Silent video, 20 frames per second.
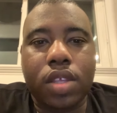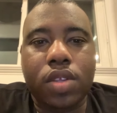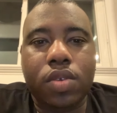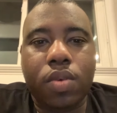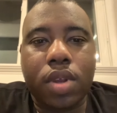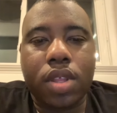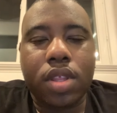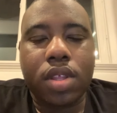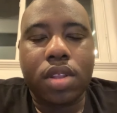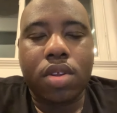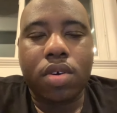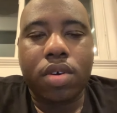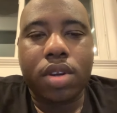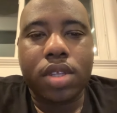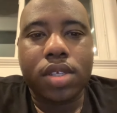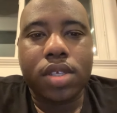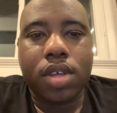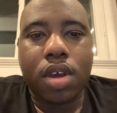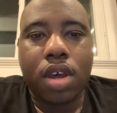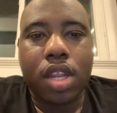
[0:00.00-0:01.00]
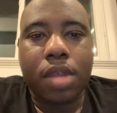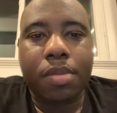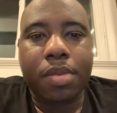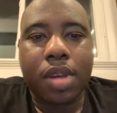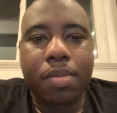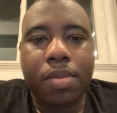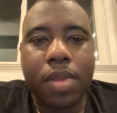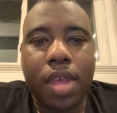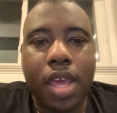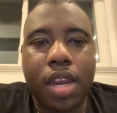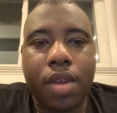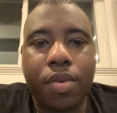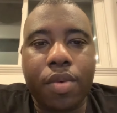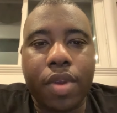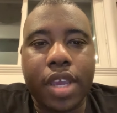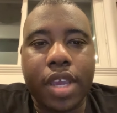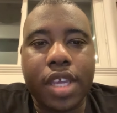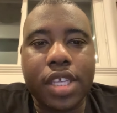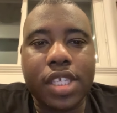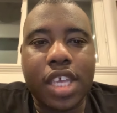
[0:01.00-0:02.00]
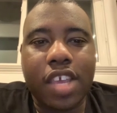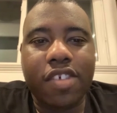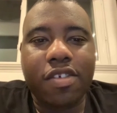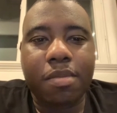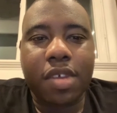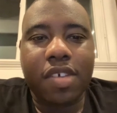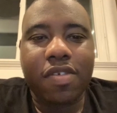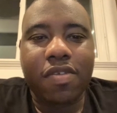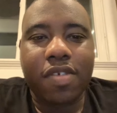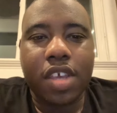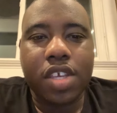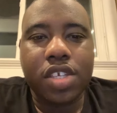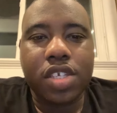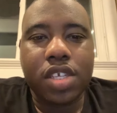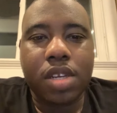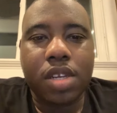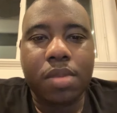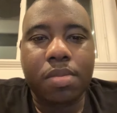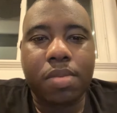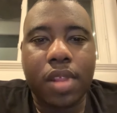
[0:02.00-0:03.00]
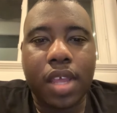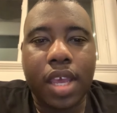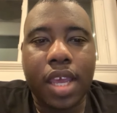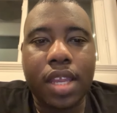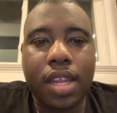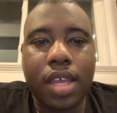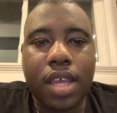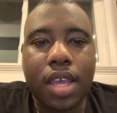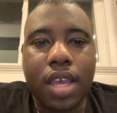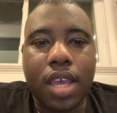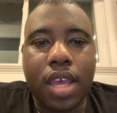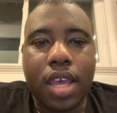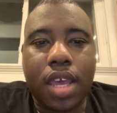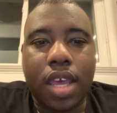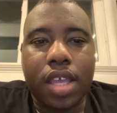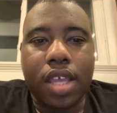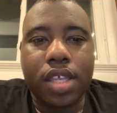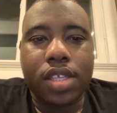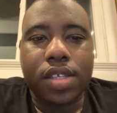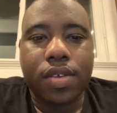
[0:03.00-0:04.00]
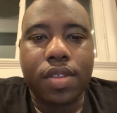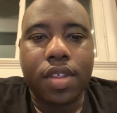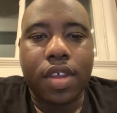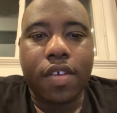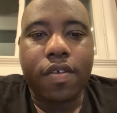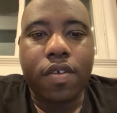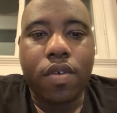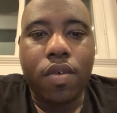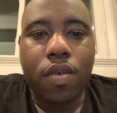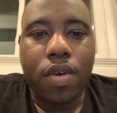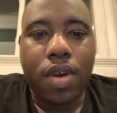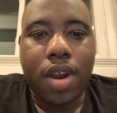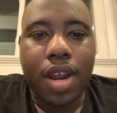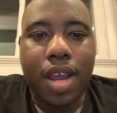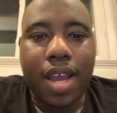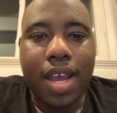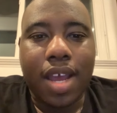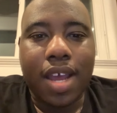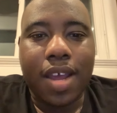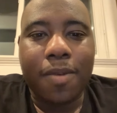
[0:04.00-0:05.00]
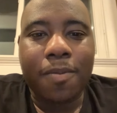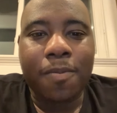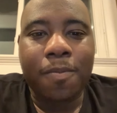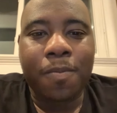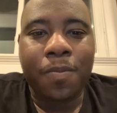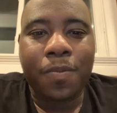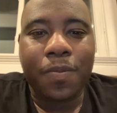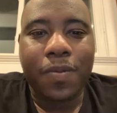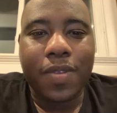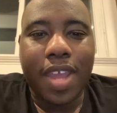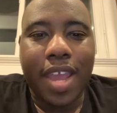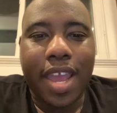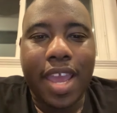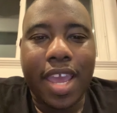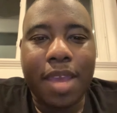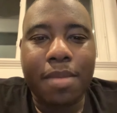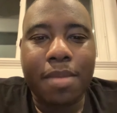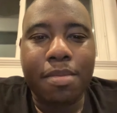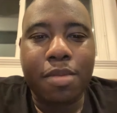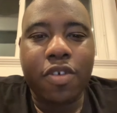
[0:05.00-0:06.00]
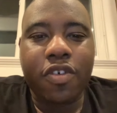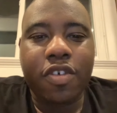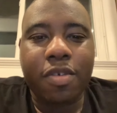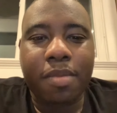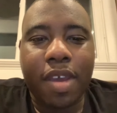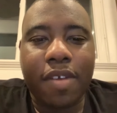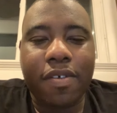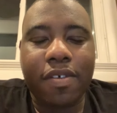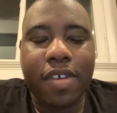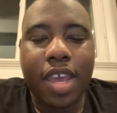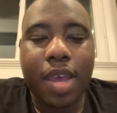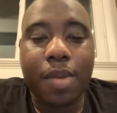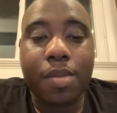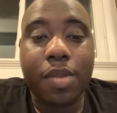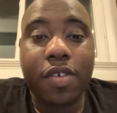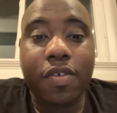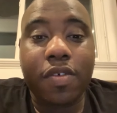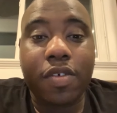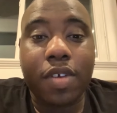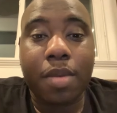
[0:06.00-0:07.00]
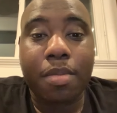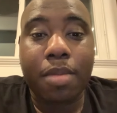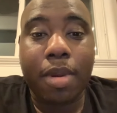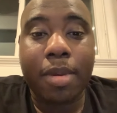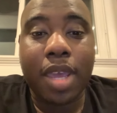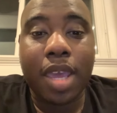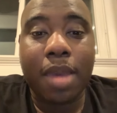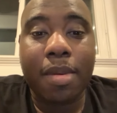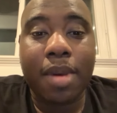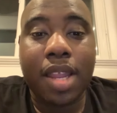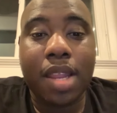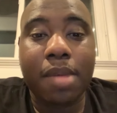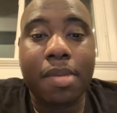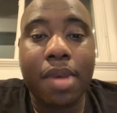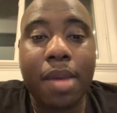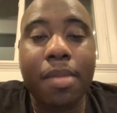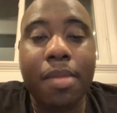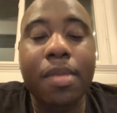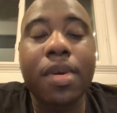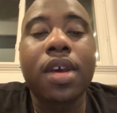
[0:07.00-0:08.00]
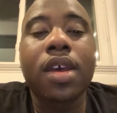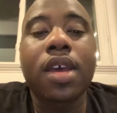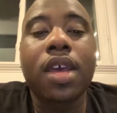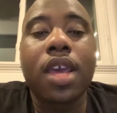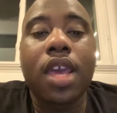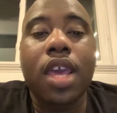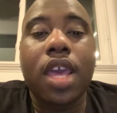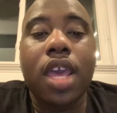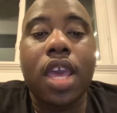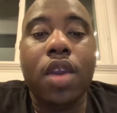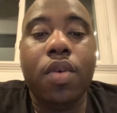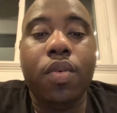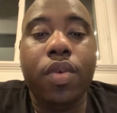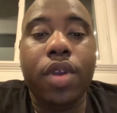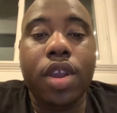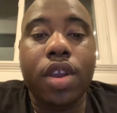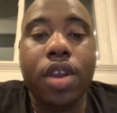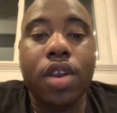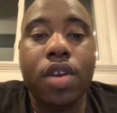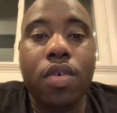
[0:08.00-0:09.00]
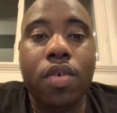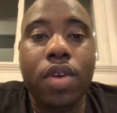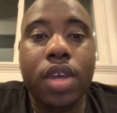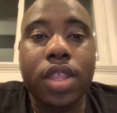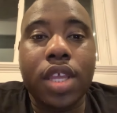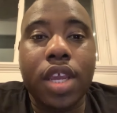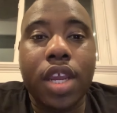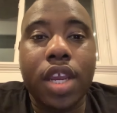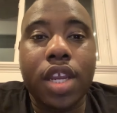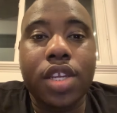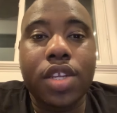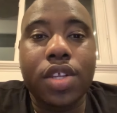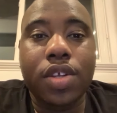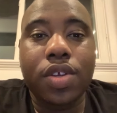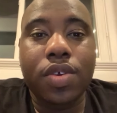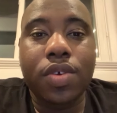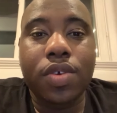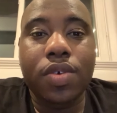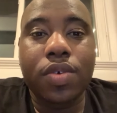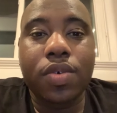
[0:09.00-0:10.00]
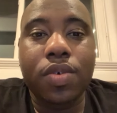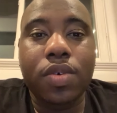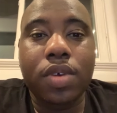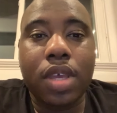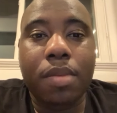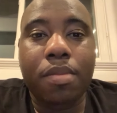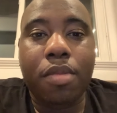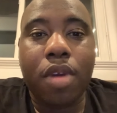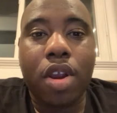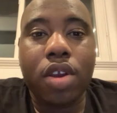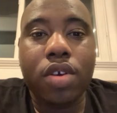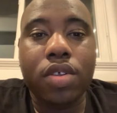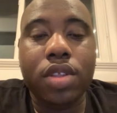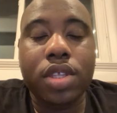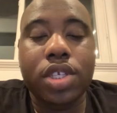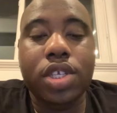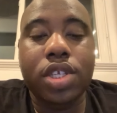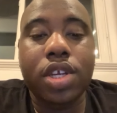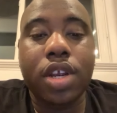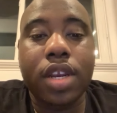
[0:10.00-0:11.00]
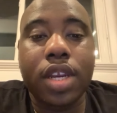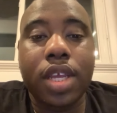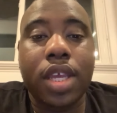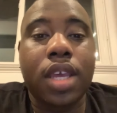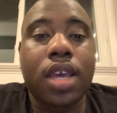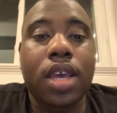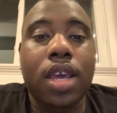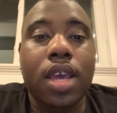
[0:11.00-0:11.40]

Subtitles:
where the Lord is calling me to plant and where He's given me vision to plant. And so therefore, I am moving my family from Birmingham, Alabama, and we are going there to embark on this journey.